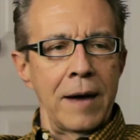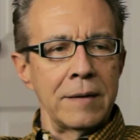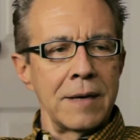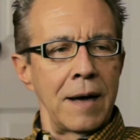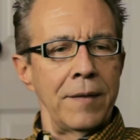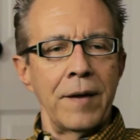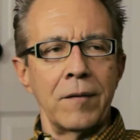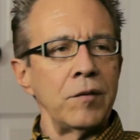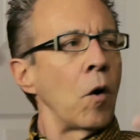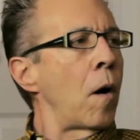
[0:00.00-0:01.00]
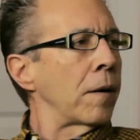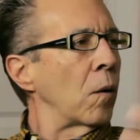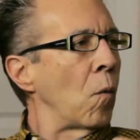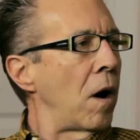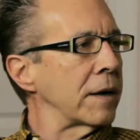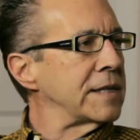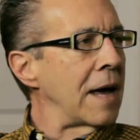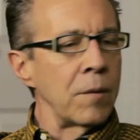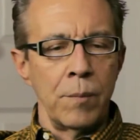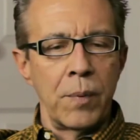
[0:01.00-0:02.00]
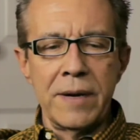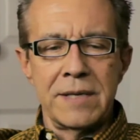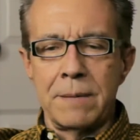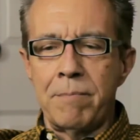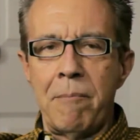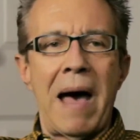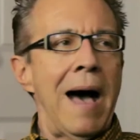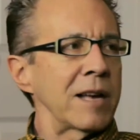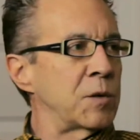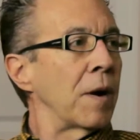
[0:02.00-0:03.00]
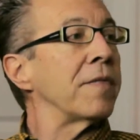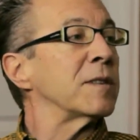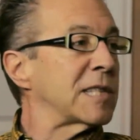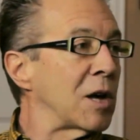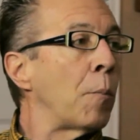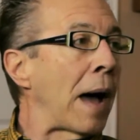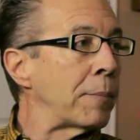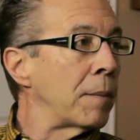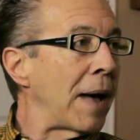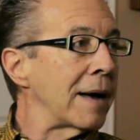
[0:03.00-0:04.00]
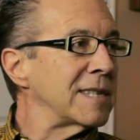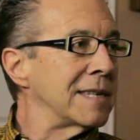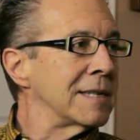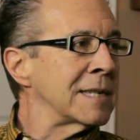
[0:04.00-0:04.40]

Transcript: and their daughter walks out and brings a box, one of those soap opera boxes,